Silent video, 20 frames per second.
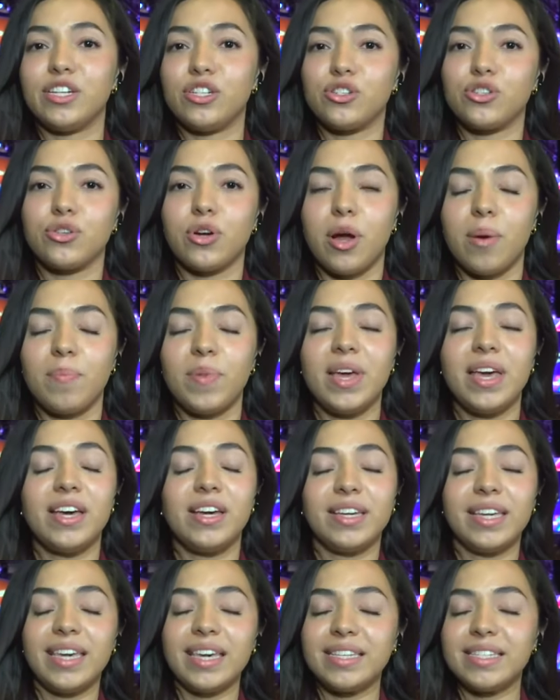and Trump
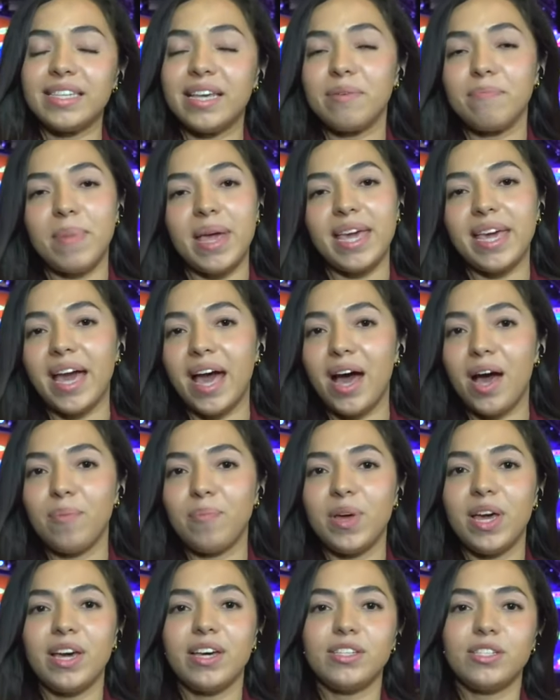kiss and make up.